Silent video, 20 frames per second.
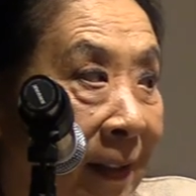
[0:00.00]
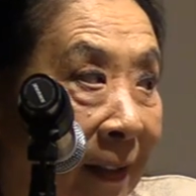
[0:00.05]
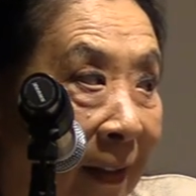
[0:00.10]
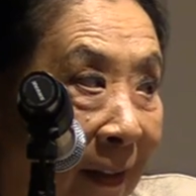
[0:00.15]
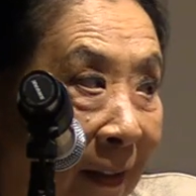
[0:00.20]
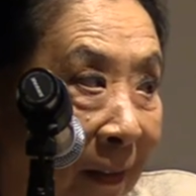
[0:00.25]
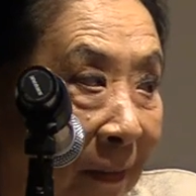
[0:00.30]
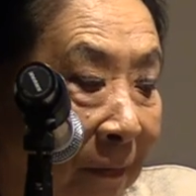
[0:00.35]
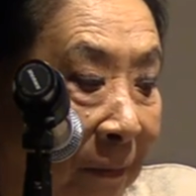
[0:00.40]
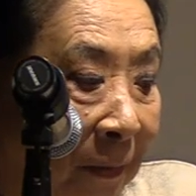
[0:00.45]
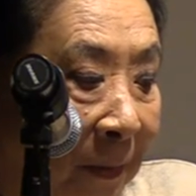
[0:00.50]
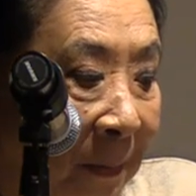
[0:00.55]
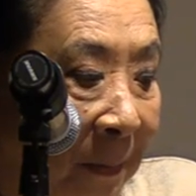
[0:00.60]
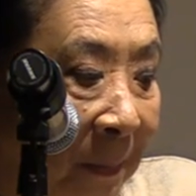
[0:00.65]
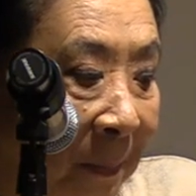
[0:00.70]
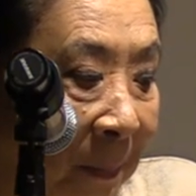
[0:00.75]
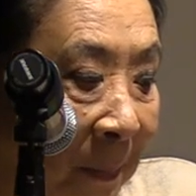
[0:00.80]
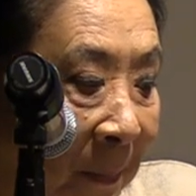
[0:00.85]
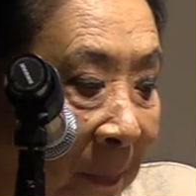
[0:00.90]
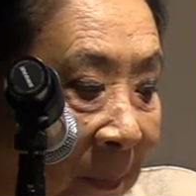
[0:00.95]
love,
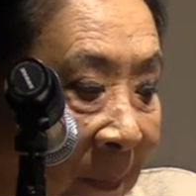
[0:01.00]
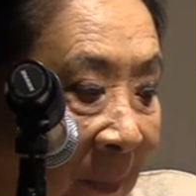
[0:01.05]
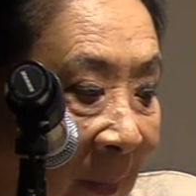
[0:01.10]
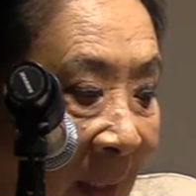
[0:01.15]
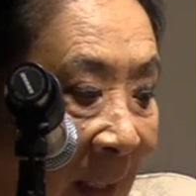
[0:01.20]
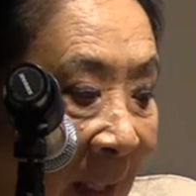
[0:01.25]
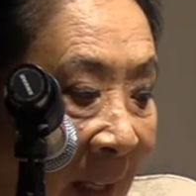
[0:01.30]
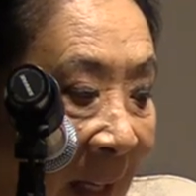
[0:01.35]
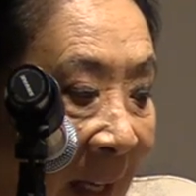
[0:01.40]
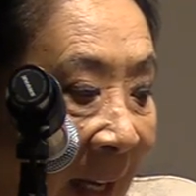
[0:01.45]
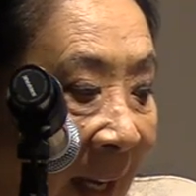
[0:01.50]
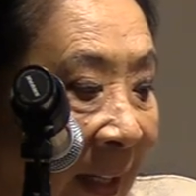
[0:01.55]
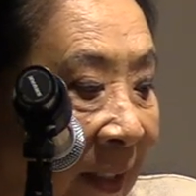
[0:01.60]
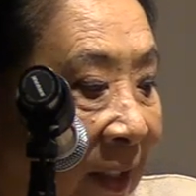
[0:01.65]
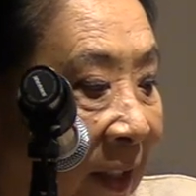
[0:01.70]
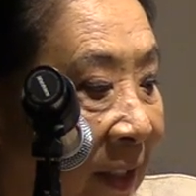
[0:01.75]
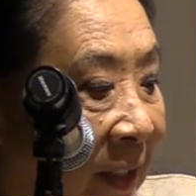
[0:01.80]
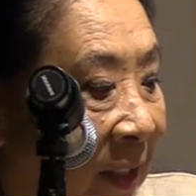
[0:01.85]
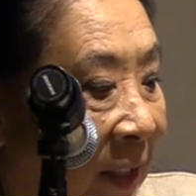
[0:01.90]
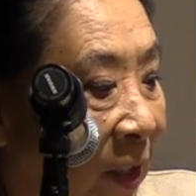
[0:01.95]

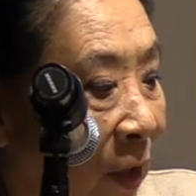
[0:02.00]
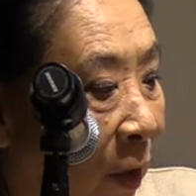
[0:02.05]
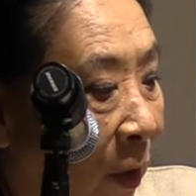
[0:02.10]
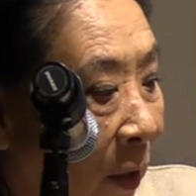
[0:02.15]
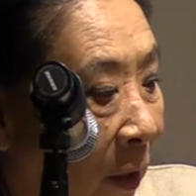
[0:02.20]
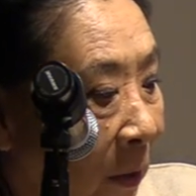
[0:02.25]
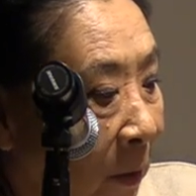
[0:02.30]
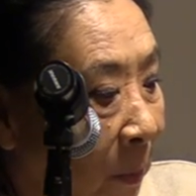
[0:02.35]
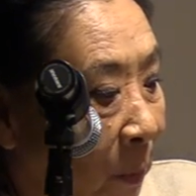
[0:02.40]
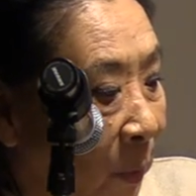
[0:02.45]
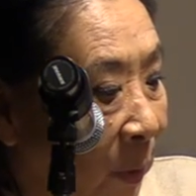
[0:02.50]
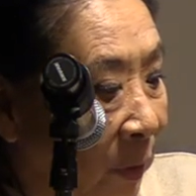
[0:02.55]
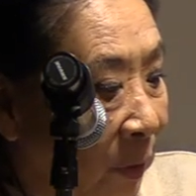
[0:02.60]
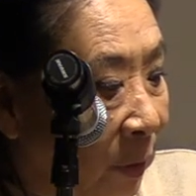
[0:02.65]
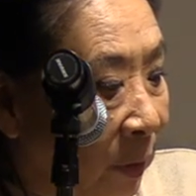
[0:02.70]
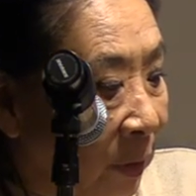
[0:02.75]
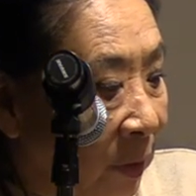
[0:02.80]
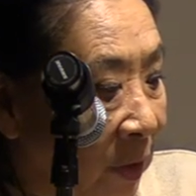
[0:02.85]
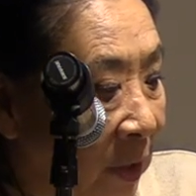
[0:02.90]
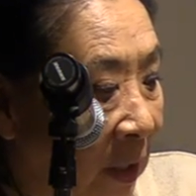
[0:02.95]
to see autumn,
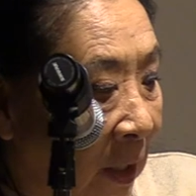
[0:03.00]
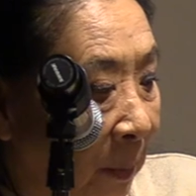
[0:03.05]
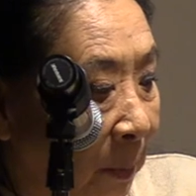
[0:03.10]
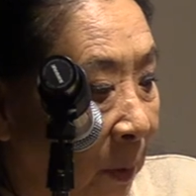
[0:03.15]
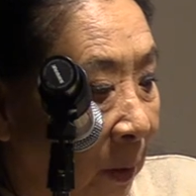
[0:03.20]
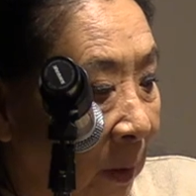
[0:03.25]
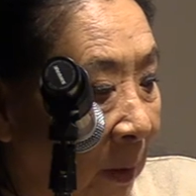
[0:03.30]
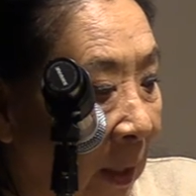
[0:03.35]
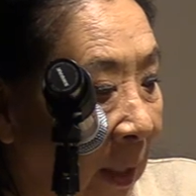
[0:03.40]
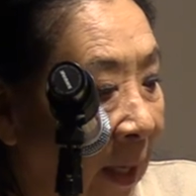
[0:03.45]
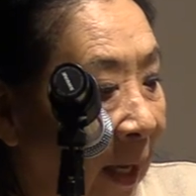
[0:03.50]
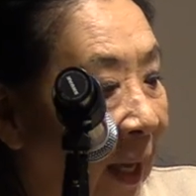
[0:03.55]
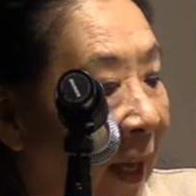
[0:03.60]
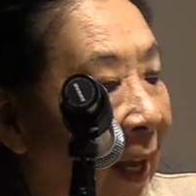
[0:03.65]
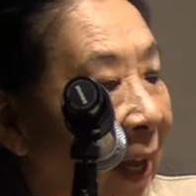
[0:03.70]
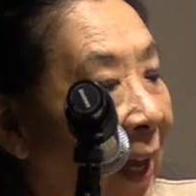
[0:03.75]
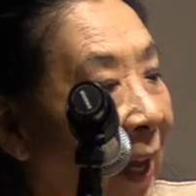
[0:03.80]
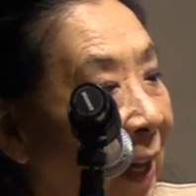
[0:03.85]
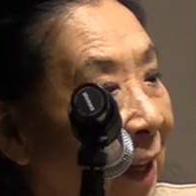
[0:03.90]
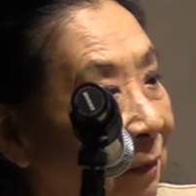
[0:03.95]
winter, and summer,
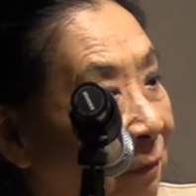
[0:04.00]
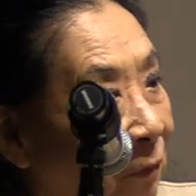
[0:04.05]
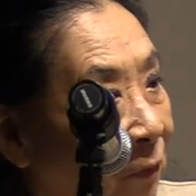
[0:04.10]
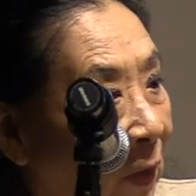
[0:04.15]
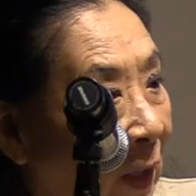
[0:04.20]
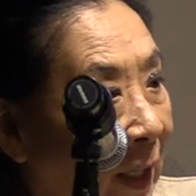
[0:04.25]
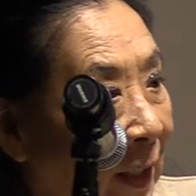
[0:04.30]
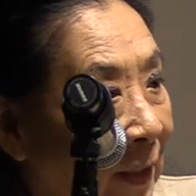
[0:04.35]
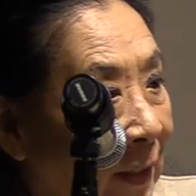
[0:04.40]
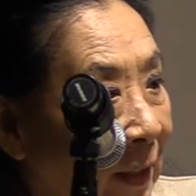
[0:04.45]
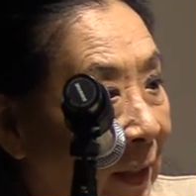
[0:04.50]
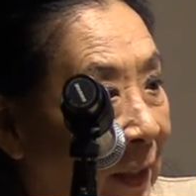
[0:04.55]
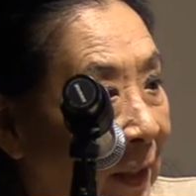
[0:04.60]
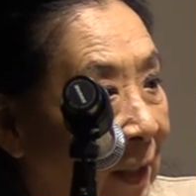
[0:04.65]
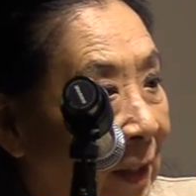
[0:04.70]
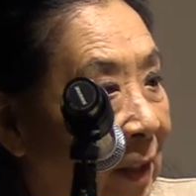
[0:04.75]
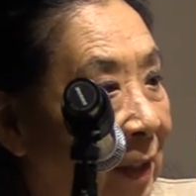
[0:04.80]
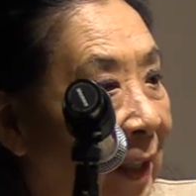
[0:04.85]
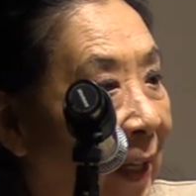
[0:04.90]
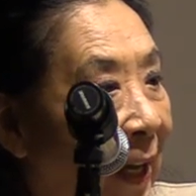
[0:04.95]
and
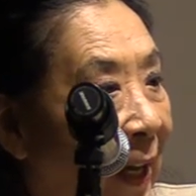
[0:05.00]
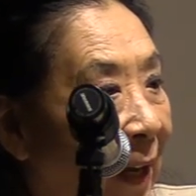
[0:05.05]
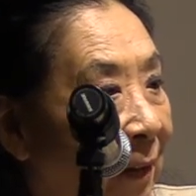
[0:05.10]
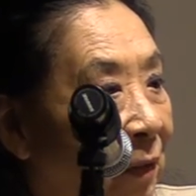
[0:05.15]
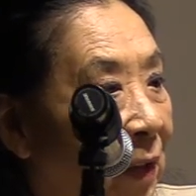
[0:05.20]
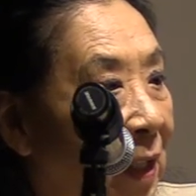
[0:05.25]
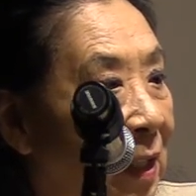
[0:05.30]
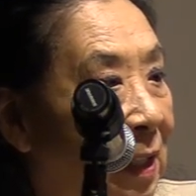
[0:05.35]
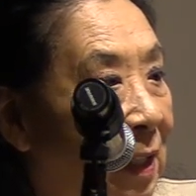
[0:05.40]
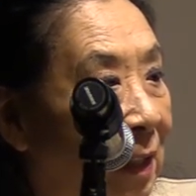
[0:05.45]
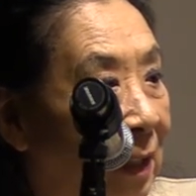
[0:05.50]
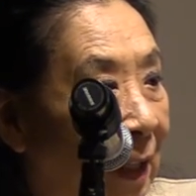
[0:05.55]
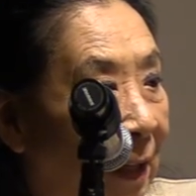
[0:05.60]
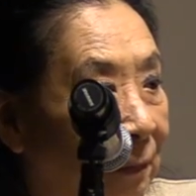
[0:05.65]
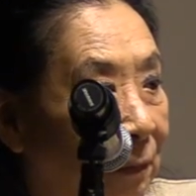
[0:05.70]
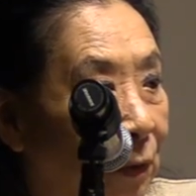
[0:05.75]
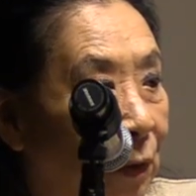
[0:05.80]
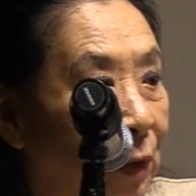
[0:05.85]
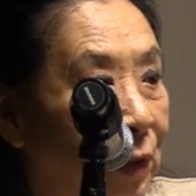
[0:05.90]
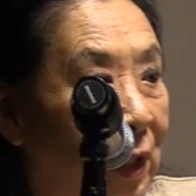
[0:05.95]
finally to have his
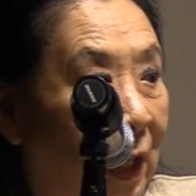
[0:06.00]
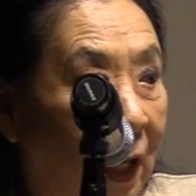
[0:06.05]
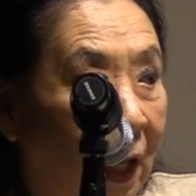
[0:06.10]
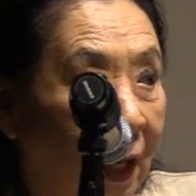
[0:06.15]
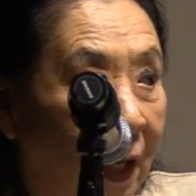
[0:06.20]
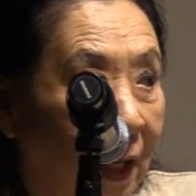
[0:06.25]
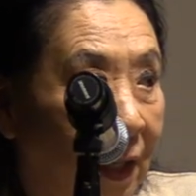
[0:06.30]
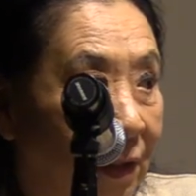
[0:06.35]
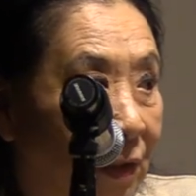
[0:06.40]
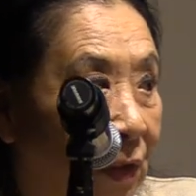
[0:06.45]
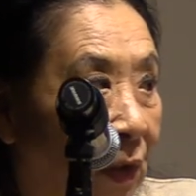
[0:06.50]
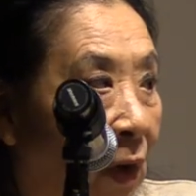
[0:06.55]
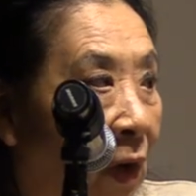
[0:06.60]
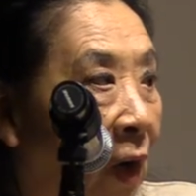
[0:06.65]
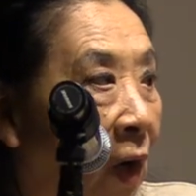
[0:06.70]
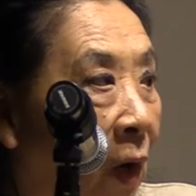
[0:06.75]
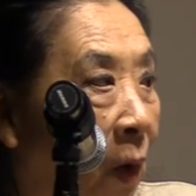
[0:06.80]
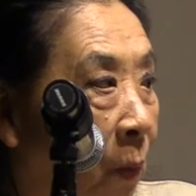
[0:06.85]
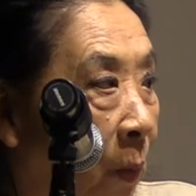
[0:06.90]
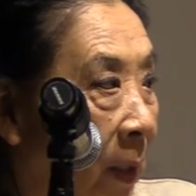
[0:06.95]
lover's eyes
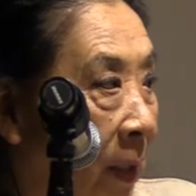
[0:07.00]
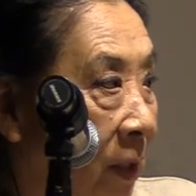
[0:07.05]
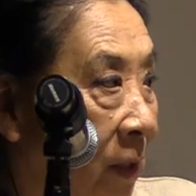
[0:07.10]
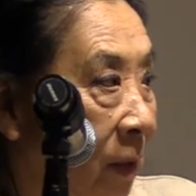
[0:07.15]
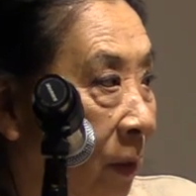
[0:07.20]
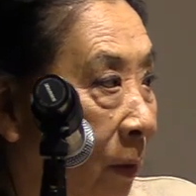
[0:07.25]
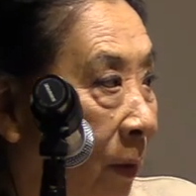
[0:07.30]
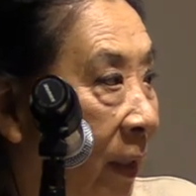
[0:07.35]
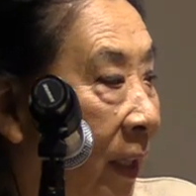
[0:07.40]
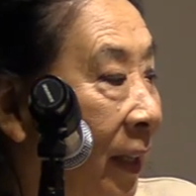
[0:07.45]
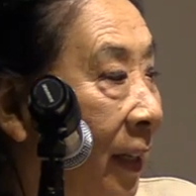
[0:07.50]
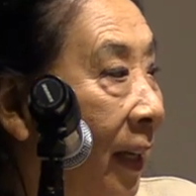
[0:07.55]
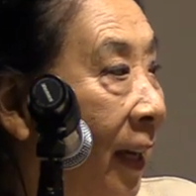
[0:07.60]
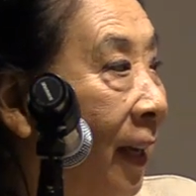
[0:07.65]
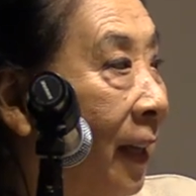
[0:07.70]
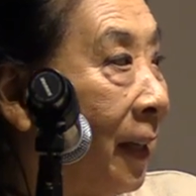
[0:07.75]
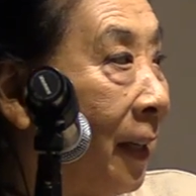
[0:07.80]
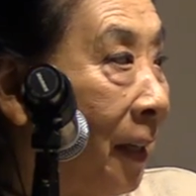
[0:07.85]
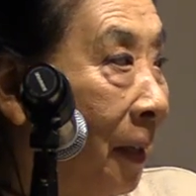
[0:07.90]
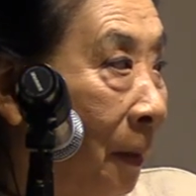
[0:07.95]
always looking
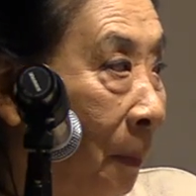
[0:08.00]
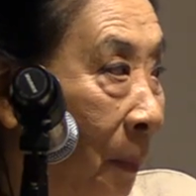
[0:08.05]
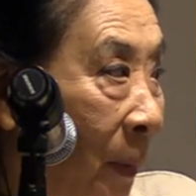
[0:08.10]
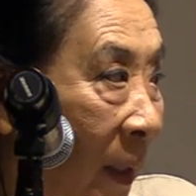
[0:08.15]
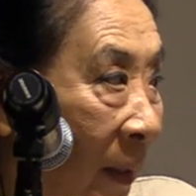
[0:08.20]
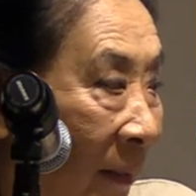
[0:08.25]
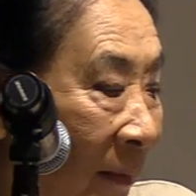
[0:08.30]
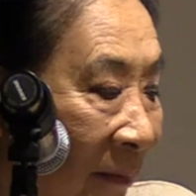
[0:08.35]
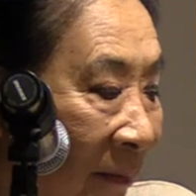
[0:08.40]
at him.